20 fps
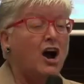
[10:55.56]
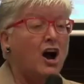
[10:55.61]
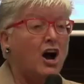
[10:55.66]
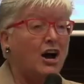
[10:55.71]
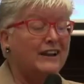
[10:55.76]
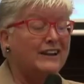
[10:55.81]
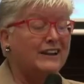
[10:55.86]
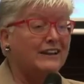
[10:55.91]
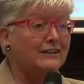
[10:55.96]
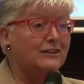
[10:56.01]

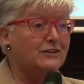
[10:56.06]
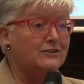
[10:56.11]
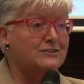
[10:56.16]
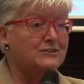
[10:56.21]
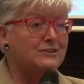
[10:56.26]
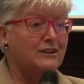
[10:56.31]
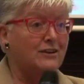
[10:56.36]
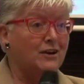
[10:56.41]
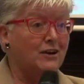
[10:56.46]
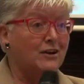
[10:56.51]
I get
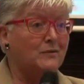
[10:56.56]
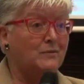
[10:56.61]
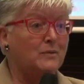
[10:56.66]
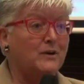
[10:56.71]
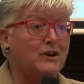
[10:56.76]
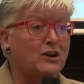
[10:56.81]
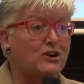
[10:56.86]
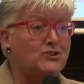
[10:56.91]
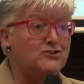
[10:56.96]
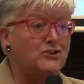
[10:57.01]
lost a lot
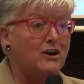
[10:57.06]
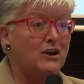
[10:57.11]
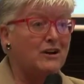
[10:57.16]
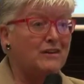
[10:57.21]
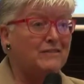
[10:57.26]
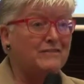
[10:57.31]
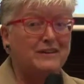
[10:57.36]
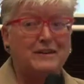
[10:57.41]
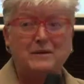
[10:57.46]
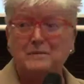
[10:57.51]
when I
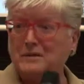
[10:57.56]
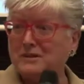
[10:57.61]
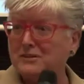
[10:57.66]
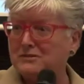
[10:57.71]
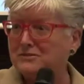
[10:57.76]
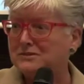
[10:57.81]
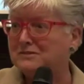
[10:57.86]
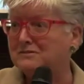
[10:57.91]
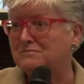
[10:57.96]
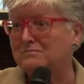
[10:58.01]
drive. Anyone
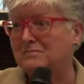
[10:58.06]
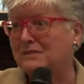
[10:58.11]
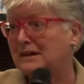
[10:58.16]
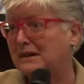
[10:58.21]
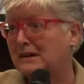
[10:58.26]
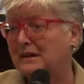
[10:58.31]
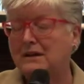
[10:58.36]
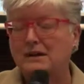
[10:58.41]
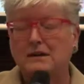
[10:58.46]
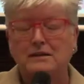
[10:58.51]
else?
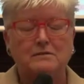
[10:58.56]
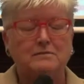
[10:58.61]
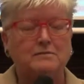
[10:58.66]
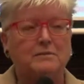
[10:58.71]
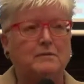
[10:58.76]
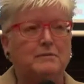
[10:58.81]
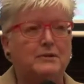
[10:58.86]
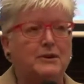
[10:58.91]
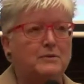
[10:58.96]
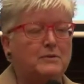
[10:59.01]

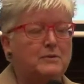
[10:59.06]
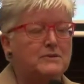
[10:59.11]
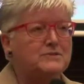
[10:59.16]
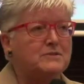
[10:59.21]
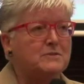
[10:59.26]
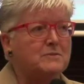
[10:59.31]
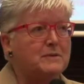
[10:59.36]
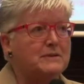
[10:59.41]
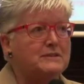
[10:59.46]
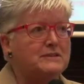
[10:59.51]
Probably no one else
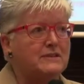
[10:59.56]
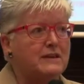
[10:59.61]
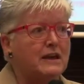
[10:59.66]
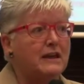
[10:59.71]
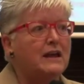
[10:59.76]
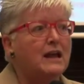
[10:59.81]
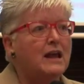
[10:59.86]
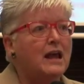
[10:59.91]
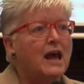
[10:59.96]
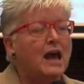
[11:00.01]
admit to
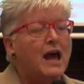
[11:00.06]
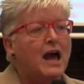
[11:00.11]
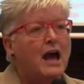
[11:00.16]
that.